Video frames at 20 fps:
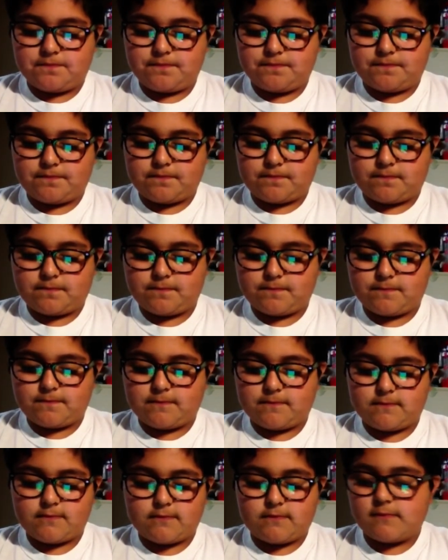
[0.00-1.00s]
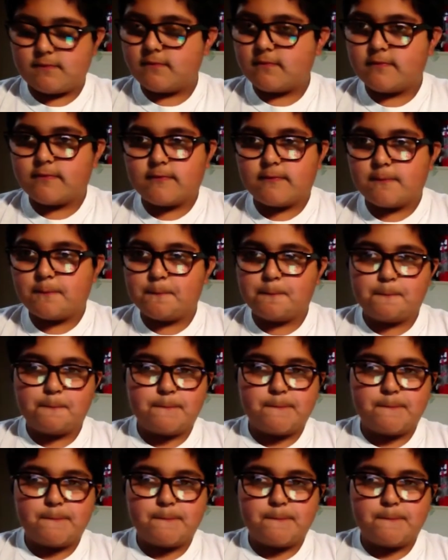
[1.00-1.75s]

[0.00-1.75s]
(no one is talking)